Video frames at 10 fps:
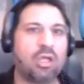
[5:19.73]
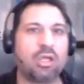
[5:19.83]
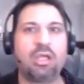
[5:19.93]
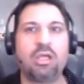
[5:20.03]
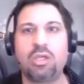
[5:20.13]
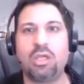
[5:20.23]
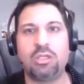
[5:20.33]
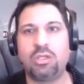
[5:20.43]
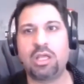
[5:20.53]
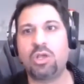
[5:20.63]
no, uh, uh,
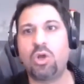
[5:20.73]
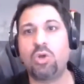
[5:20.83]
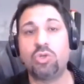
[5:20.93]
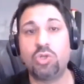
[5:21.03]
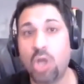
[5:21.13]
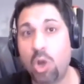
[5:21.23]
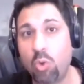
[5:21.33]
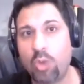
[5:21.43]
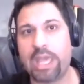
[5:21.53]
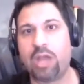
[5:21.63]
you can go
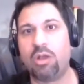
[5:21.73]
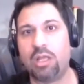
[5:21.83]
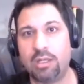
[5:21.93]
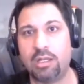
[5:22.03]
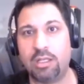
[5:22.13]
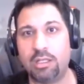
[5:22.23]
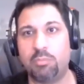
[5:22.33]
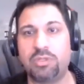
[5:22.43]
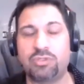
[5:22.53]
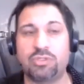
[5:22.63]
nowhere in
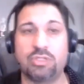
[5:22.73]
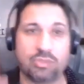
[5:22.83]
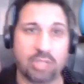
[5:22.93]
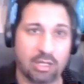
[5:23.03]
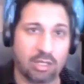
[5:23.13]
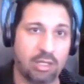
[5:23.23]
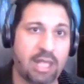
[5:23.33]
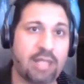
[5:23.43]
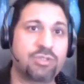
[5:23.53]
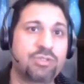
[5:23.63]
in the business
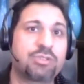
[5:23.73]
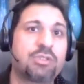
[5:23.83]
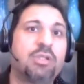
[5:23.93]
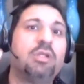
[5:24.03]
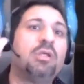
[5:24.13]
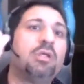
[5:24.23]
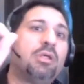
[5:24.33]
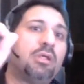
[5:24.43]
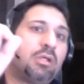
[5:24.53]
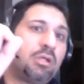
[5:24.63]
unless
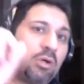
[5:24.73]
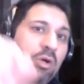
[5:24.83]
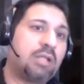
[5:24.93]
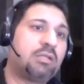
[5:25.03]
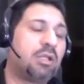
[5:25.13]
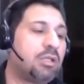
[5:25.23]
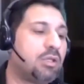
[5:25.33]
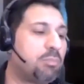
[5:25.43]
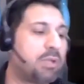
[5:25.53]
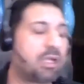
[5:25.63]
or
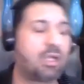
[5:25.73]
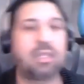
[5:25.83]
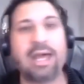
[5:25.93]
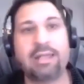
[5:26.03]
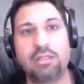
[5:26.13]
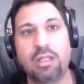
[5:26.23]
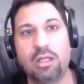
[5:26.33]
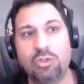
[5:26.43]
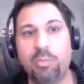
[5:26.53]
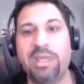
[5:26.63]
until you pick that
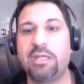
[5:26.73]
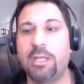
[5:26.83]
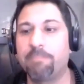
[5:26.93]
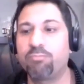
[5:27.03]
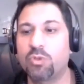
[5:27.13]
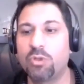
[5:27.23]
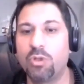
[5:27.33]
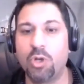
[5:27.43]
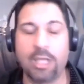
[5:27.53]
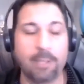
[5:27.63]
uh, domain name
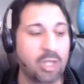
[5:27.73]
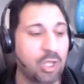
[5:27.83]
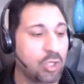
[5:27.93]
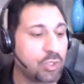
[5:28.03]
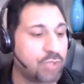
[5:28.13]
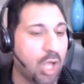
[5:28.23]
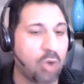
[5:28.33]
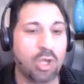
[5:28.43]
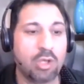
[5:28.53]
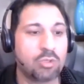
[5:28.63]
okay
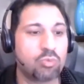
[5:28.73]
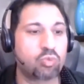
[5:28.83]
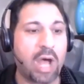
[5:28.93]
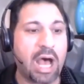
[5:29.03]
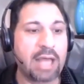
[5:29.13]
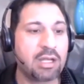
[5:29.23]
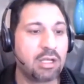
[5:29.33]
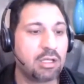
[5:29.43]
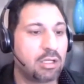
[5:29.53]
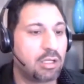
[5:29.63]
so
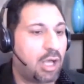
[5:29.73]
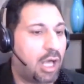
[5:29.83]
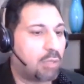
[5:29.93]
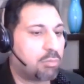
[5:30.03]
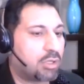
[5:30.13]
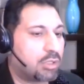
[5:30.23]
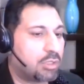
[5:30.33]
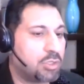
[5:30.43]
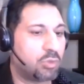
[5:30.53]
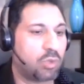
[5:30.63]
ron
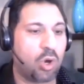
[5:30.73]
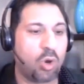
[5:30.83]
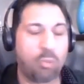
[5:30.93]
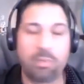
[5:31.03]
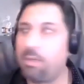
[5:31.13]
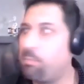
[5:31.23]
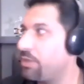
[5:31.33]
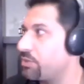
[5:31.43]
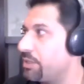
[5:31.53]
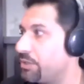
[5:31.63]
halbert you open a
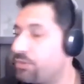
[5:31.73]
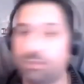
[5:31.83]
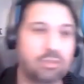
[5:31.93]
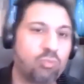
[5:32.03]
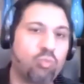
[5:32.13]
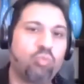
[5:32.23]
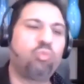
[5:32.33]
business